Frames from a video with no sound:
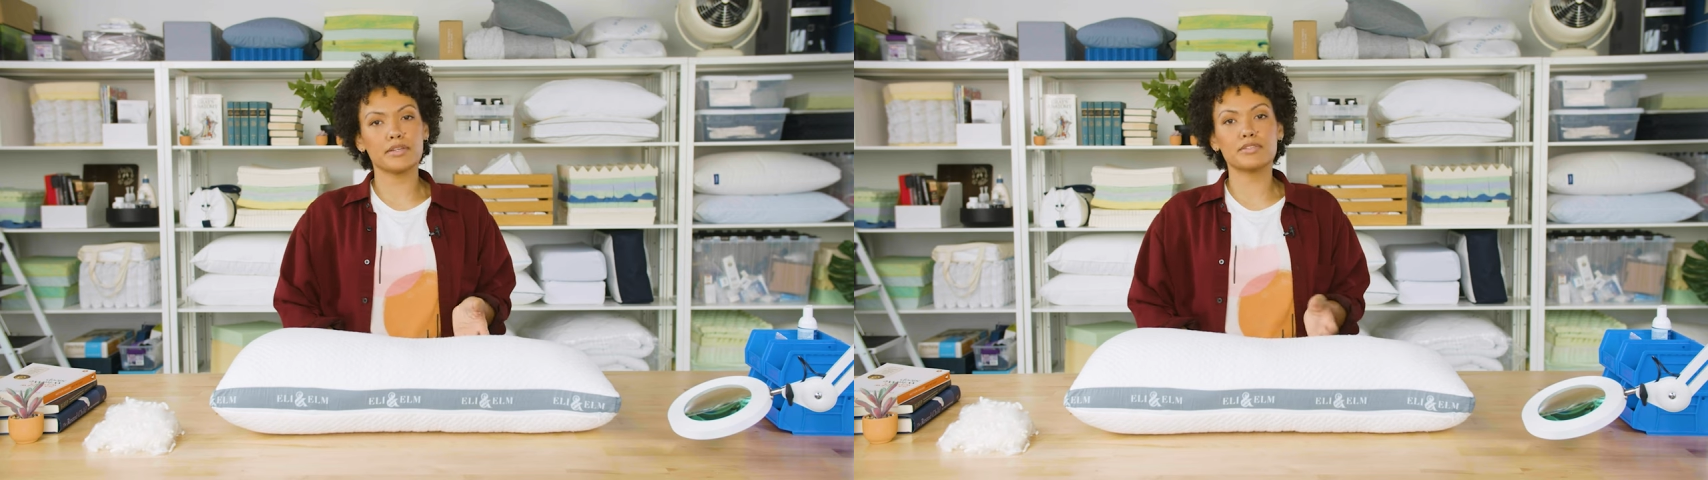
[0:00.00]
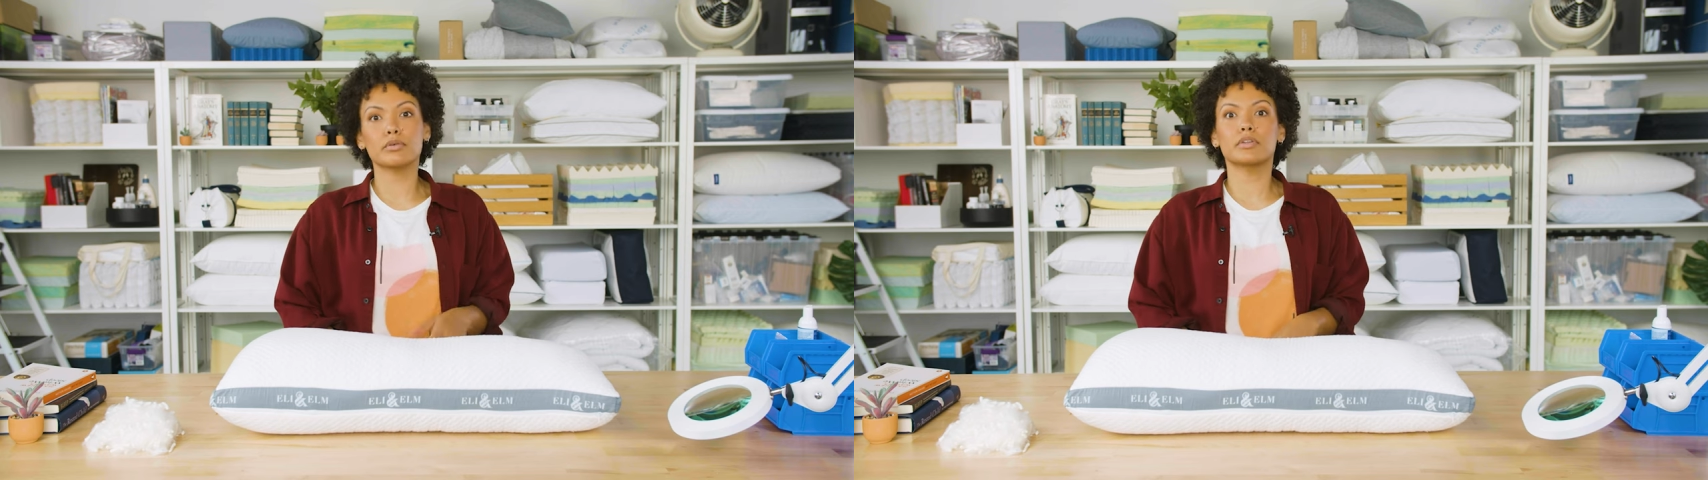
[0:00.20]

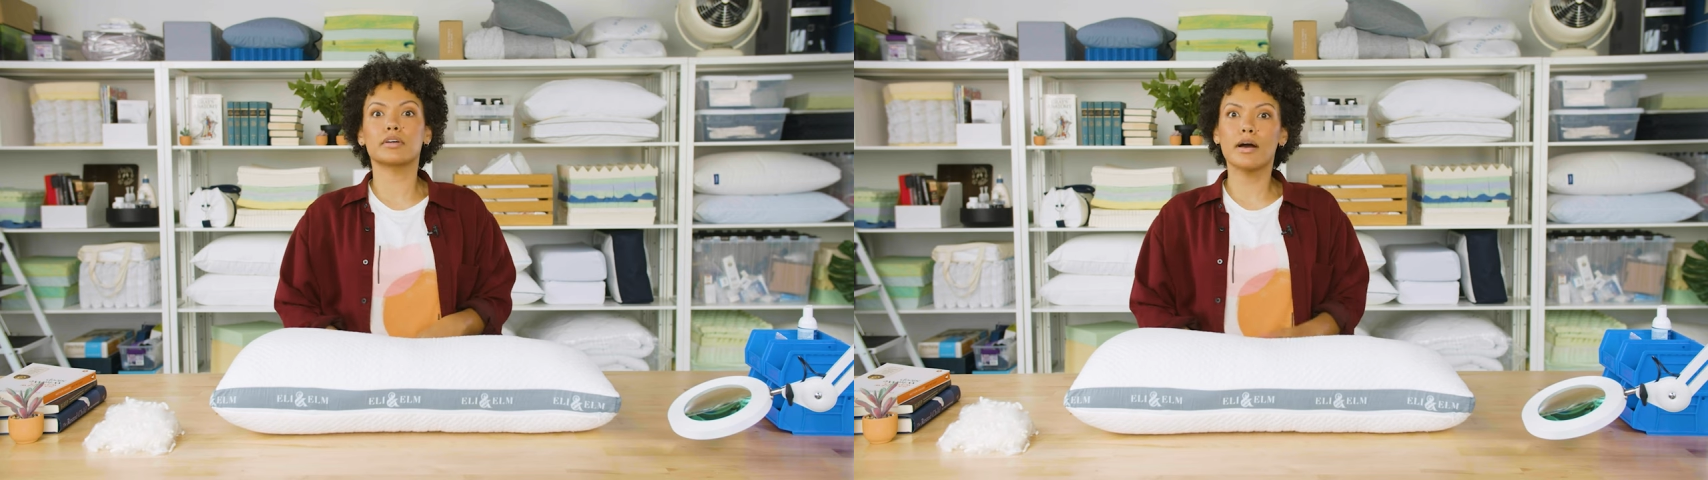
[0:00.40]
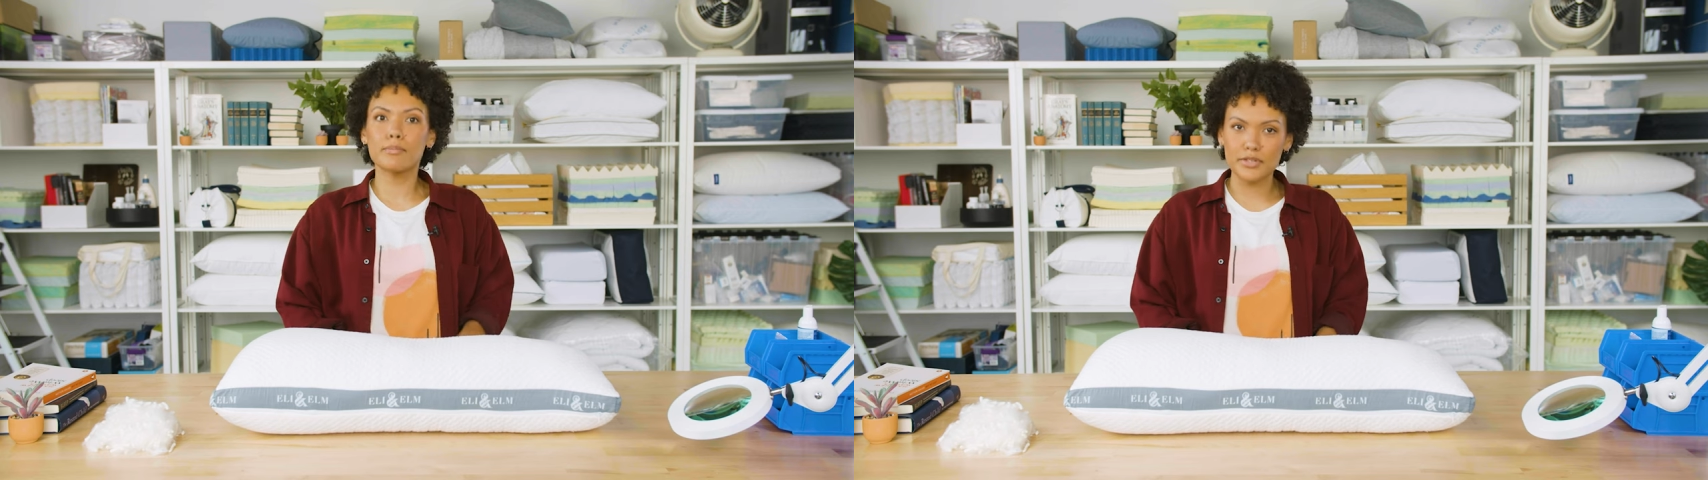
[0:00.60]
so they're
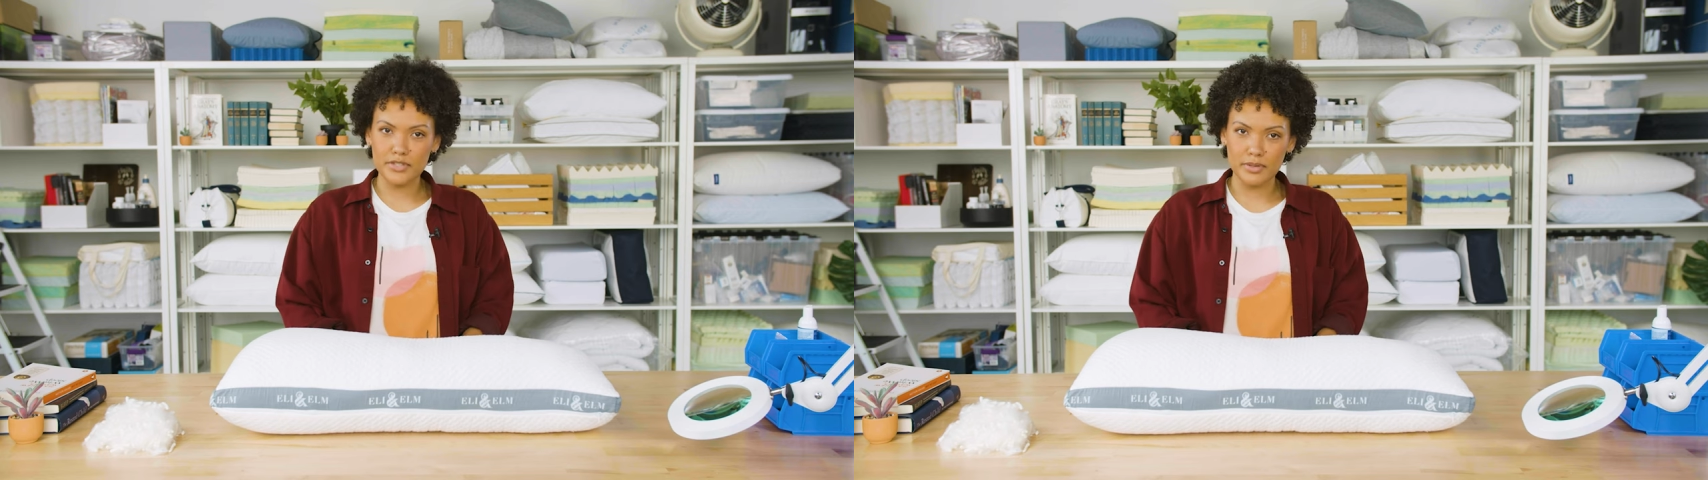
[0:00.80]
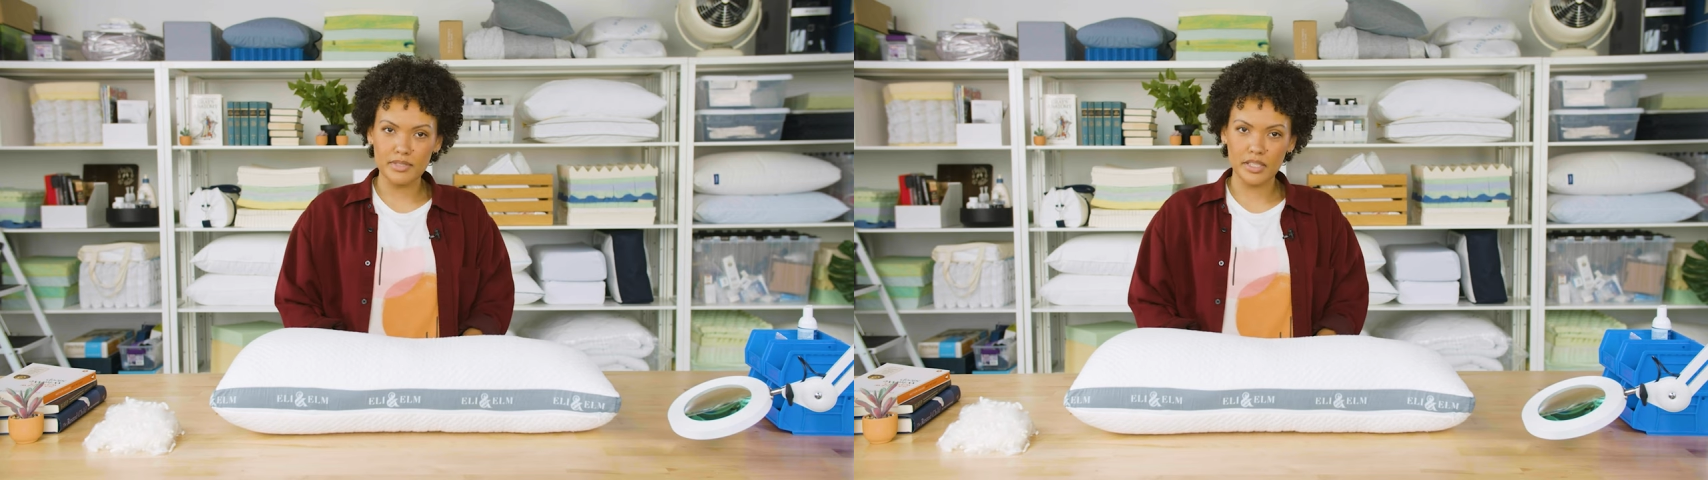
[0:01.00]

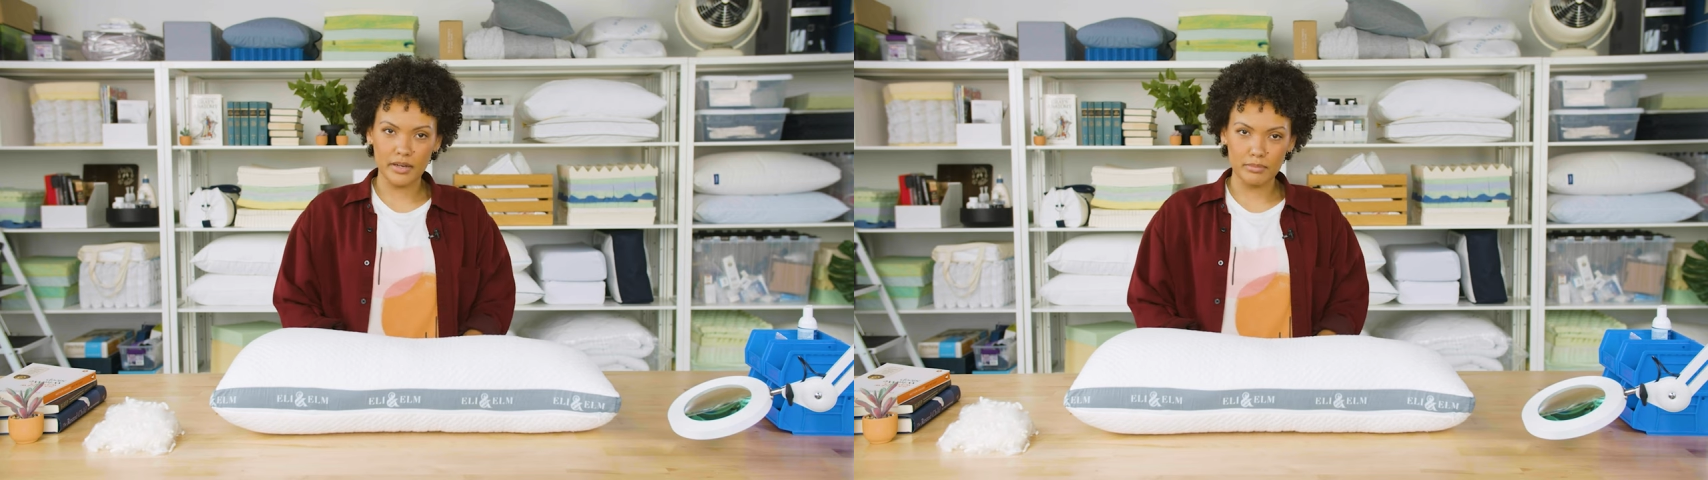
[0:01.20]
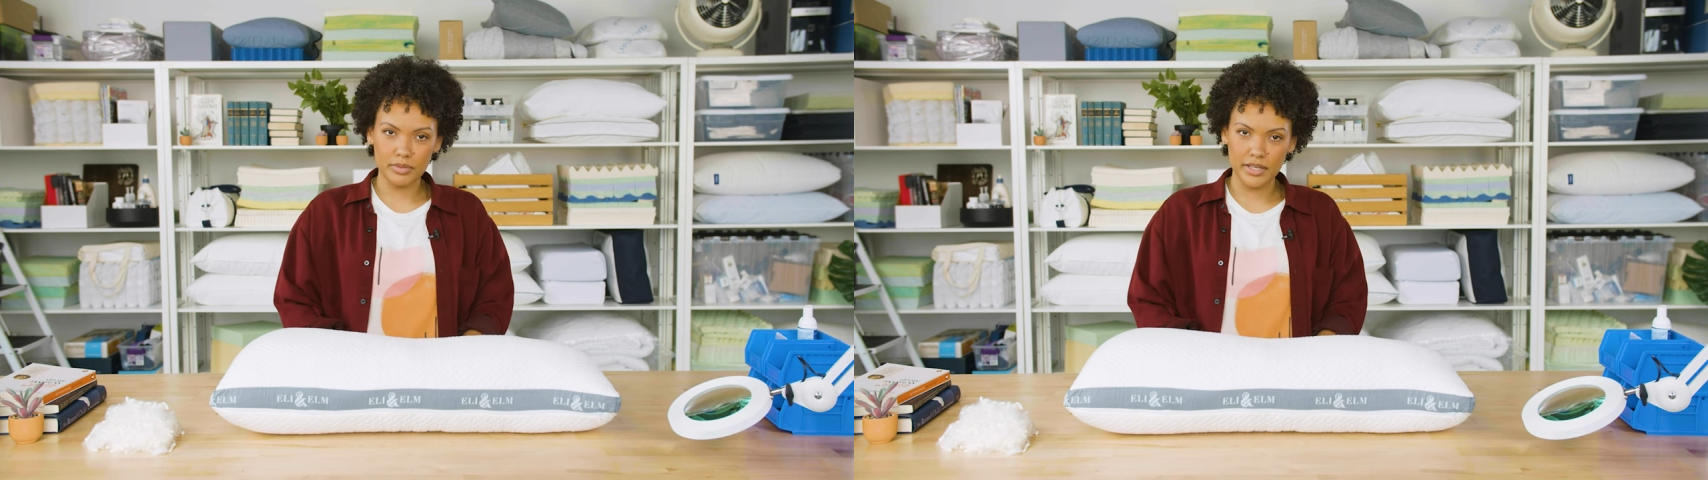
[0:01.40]
cumbersome to
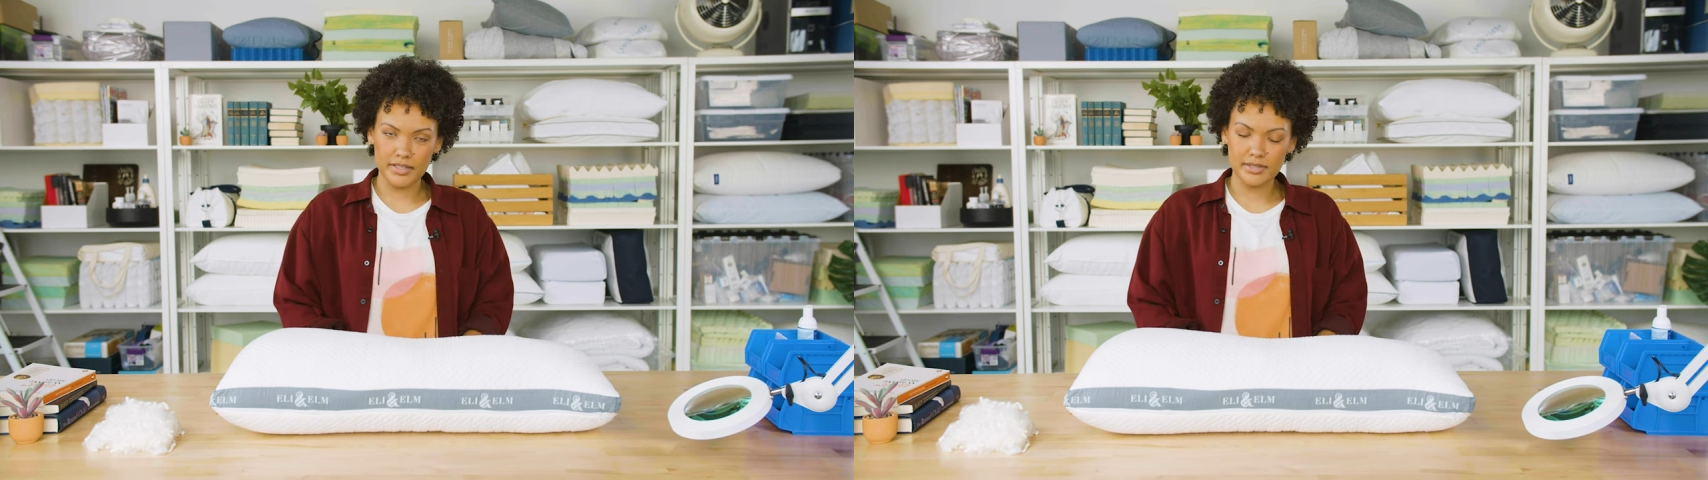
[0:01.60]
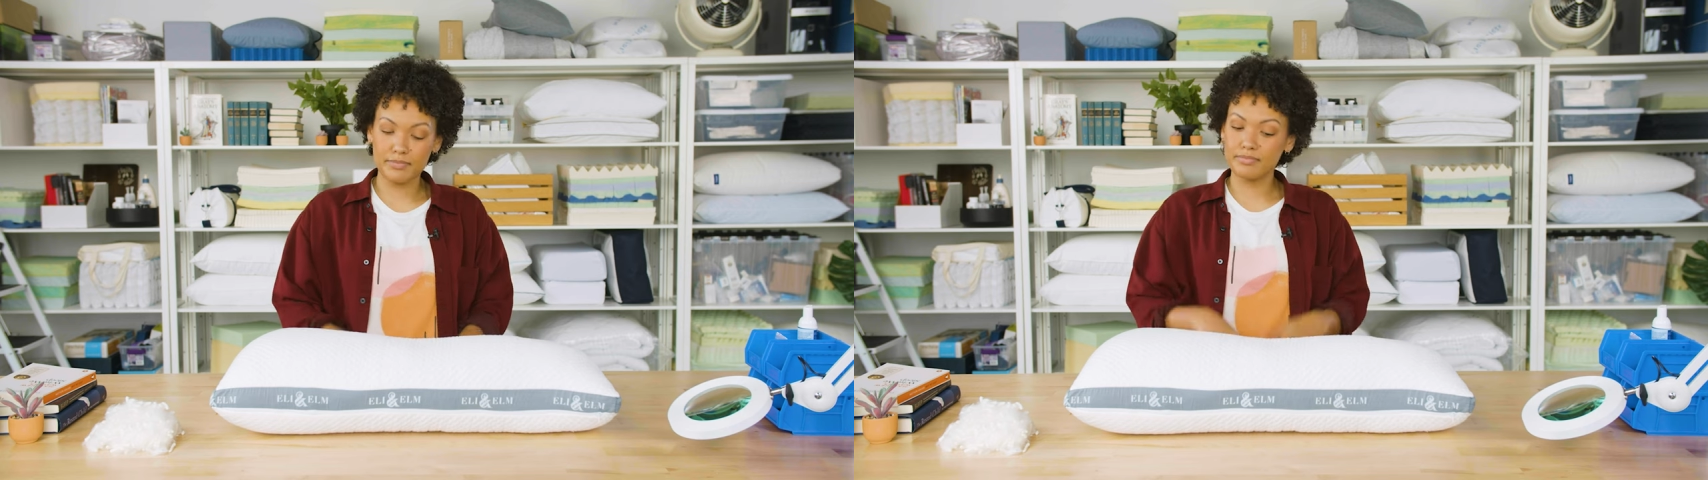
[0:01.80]
get in
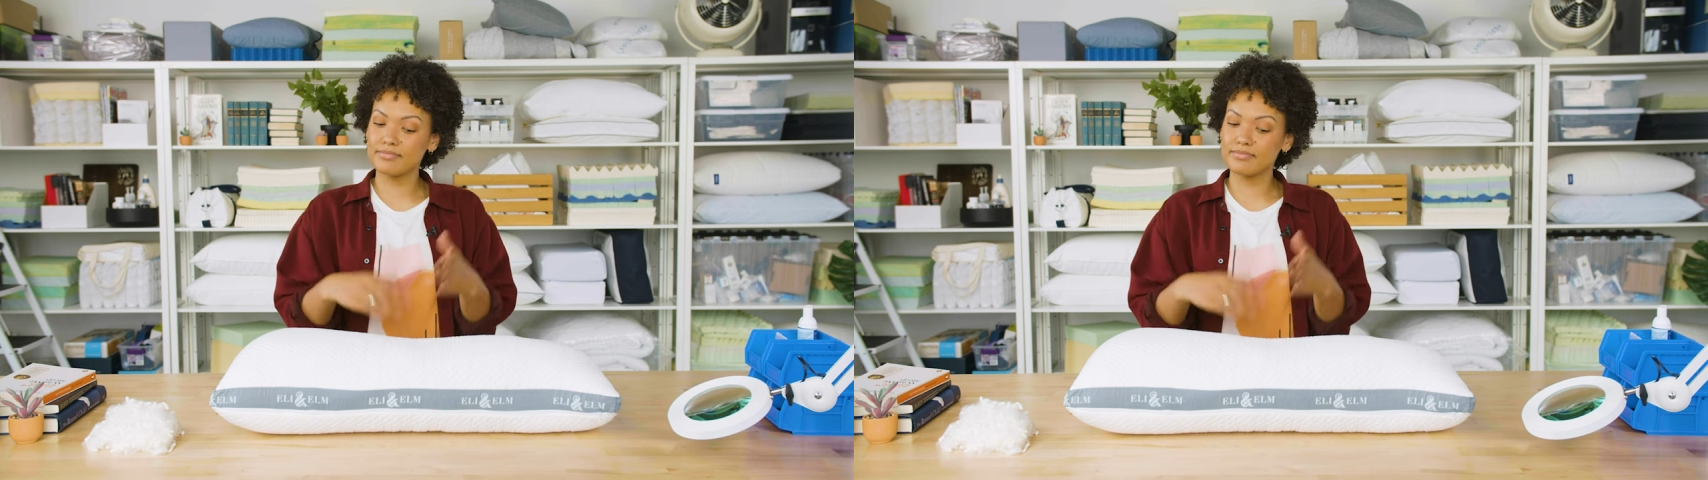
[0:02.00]
place.